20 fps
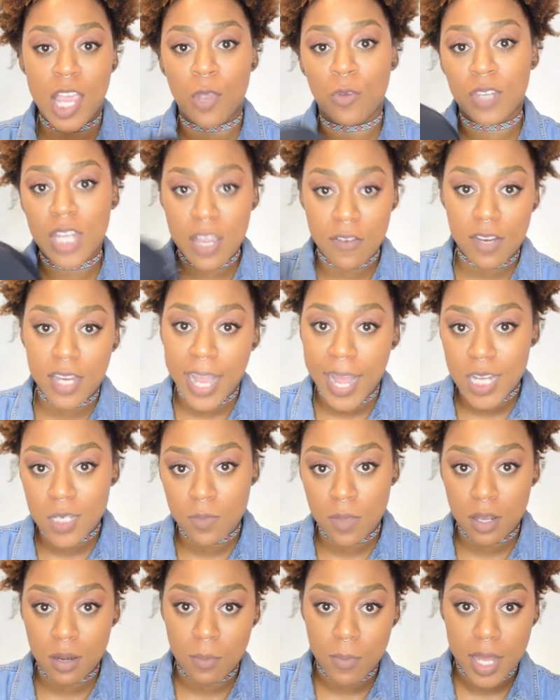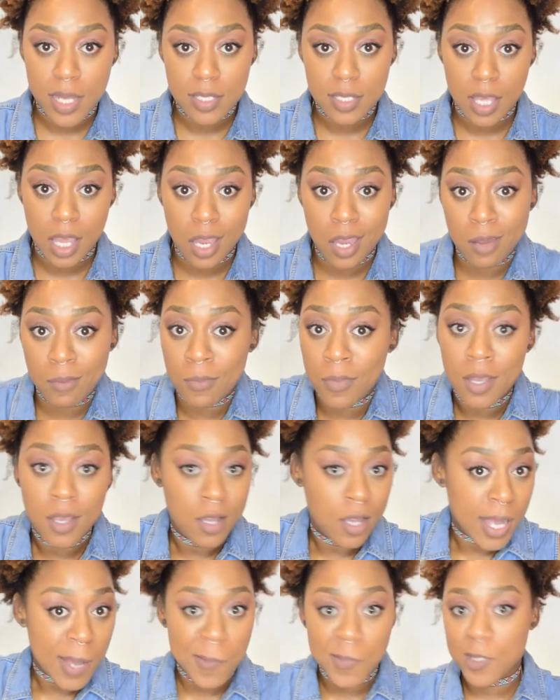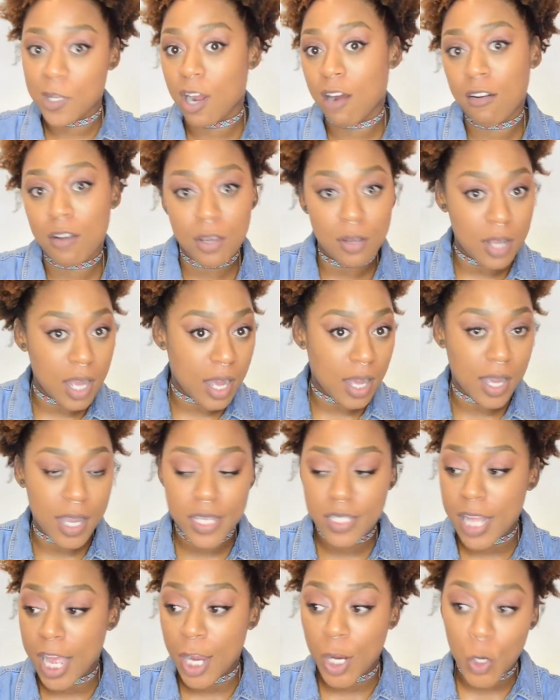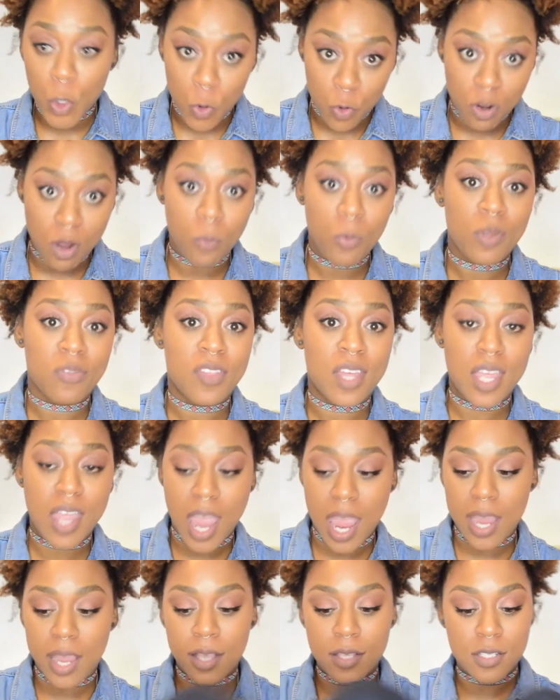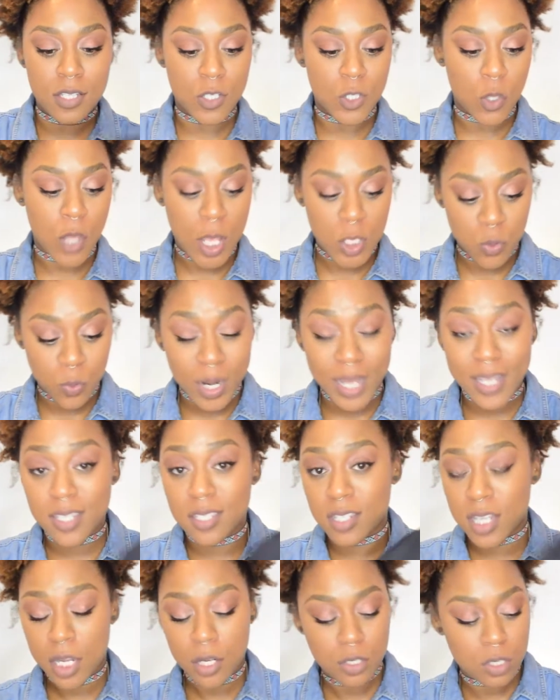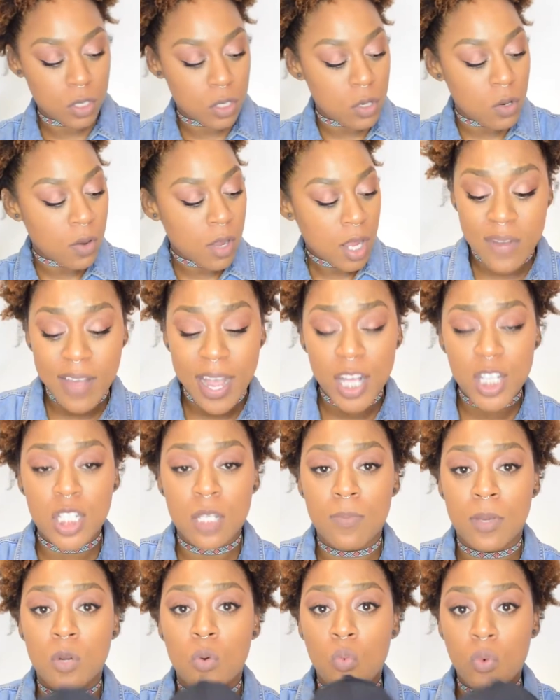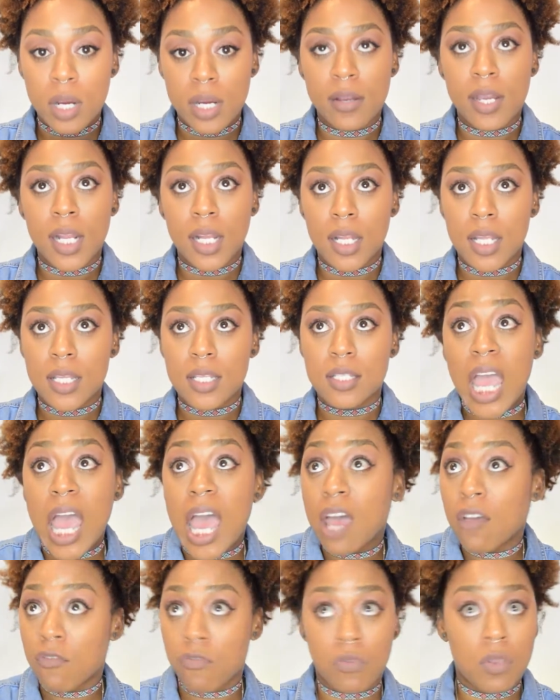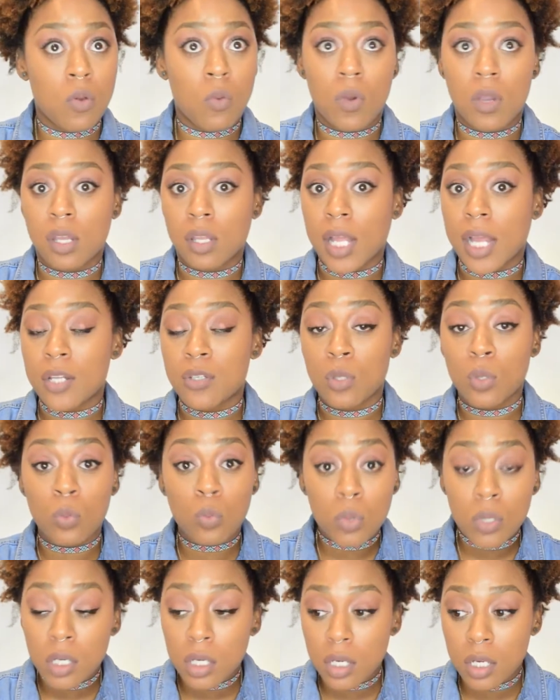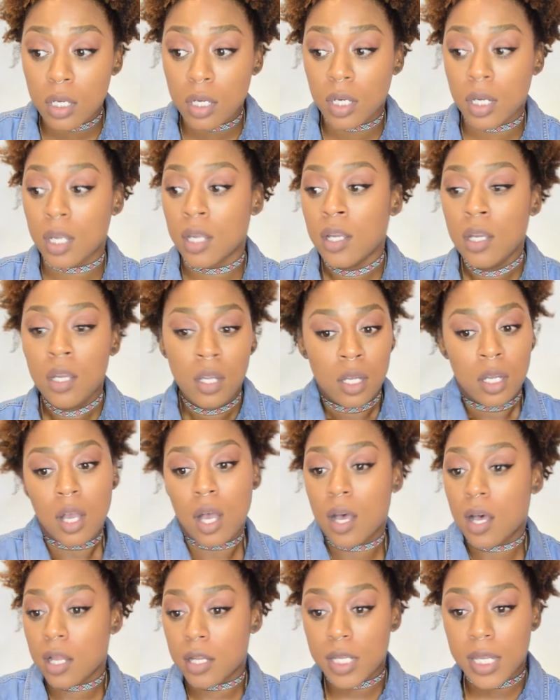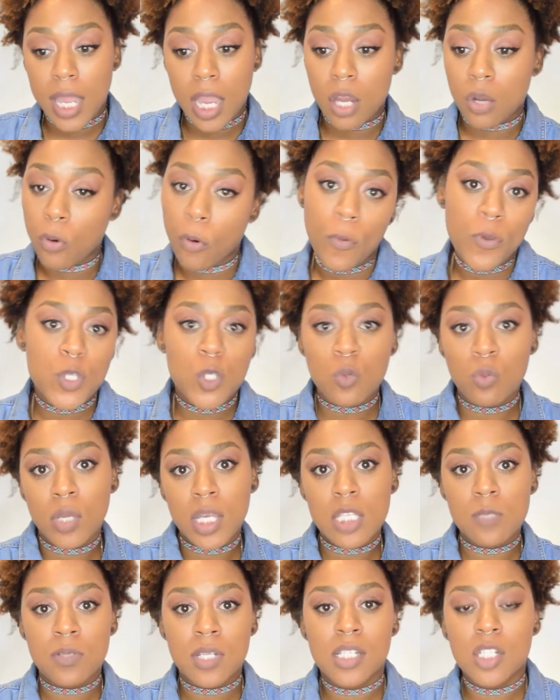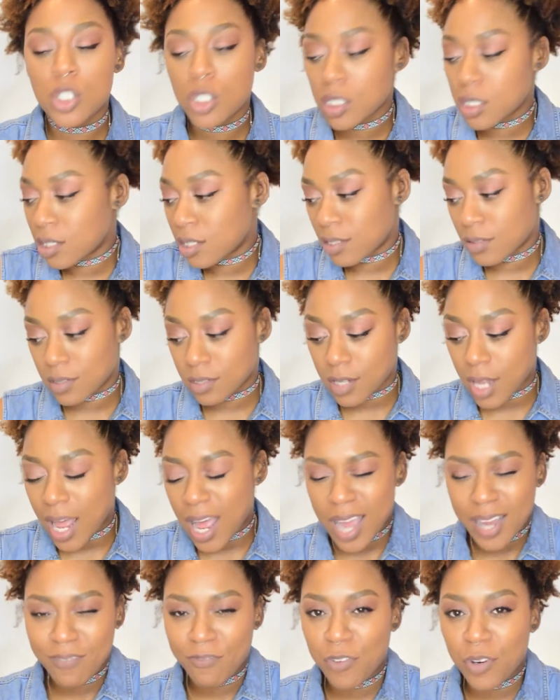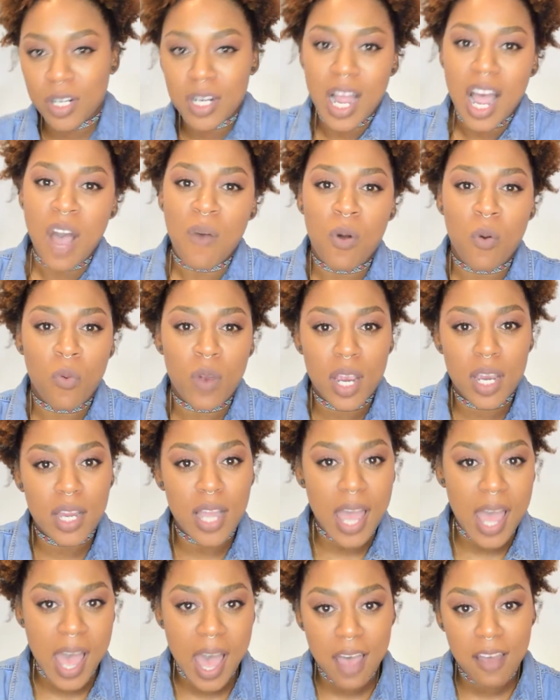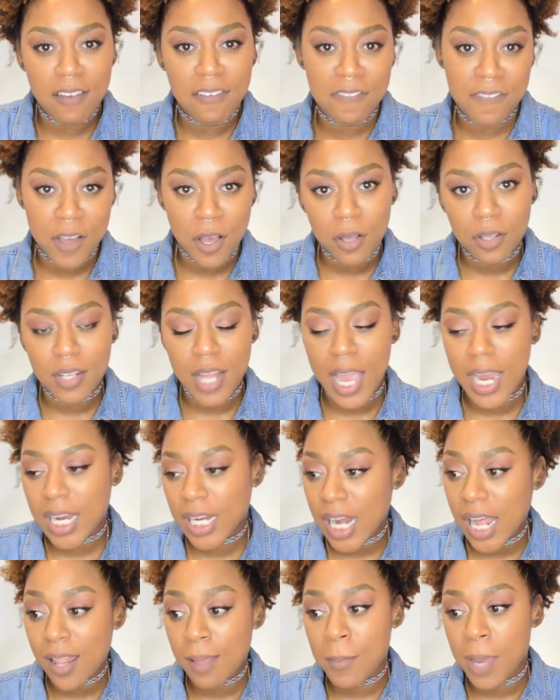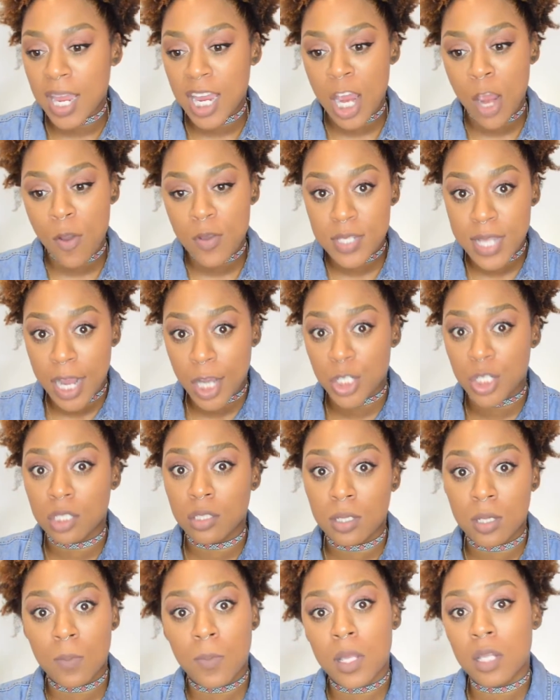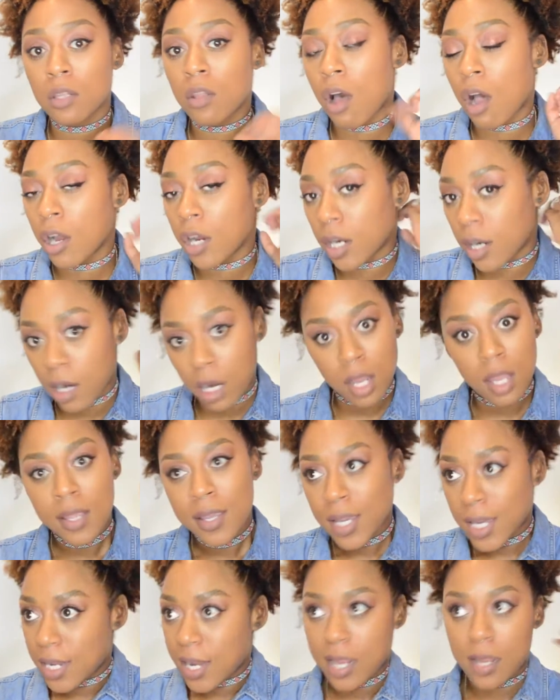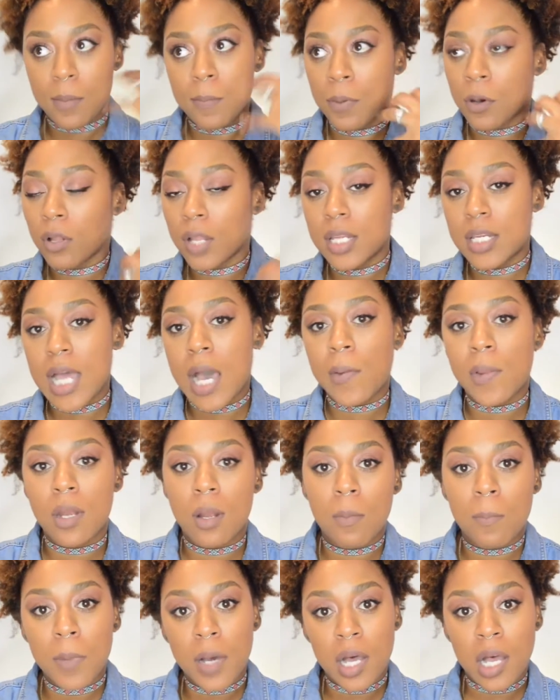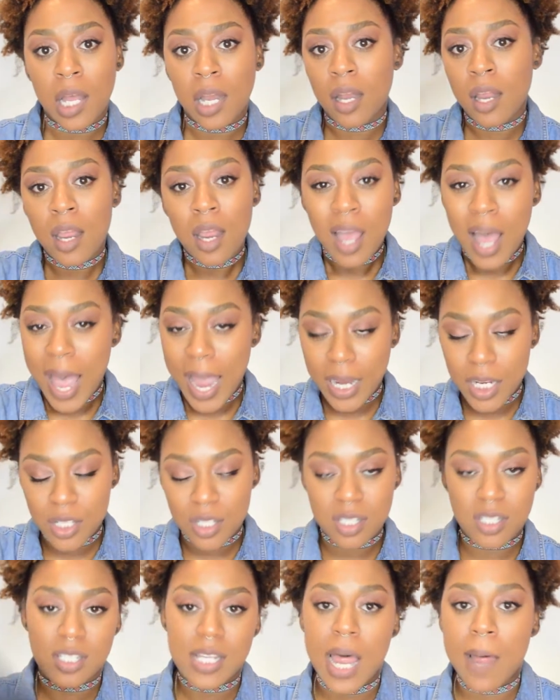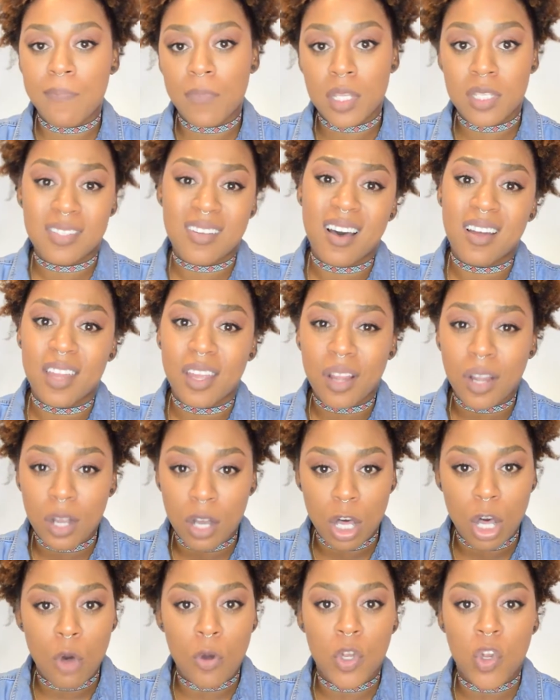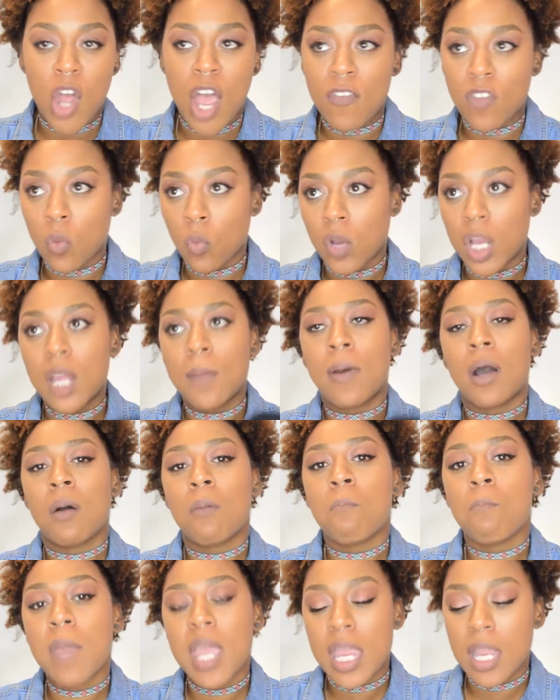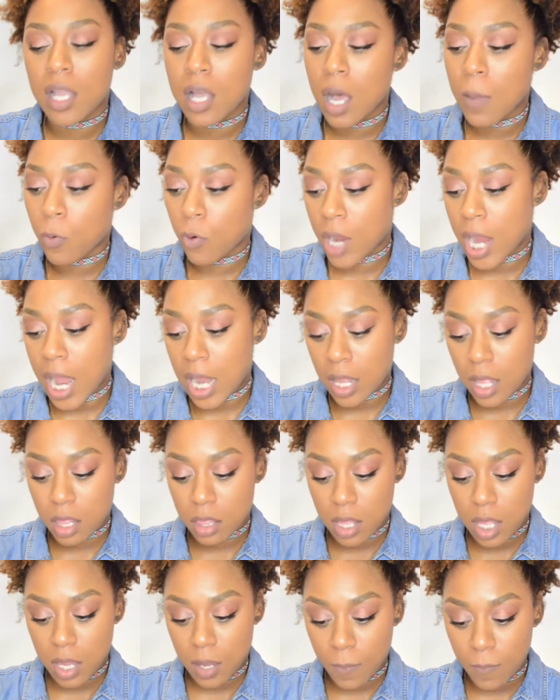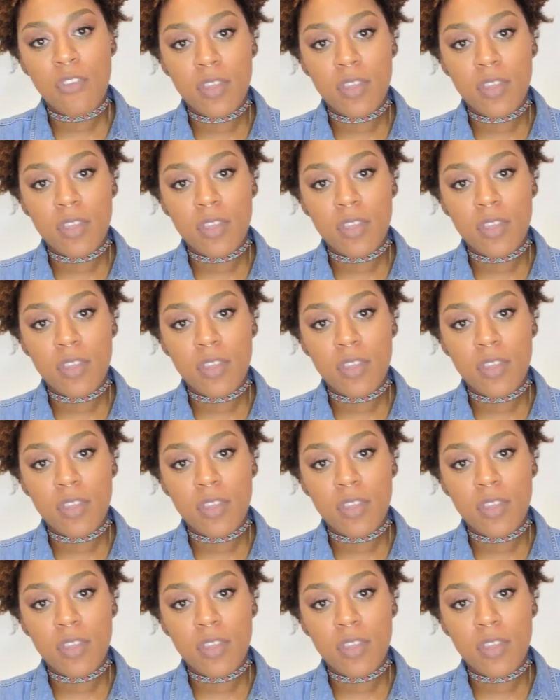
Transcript: You'll never catch me at a Mets game. I'm sorry, you guys. I grew up with the Yanks, and so that's what I stick to. I've actually been wearing this everywhere, like to work, to get groceries, because it's just, I forgot what wearing a hat felt like, and now that my hair is actually a little bit longer and I can pull it down in a bun, I can just slap this on and go and don't have to worry about makeup or anything.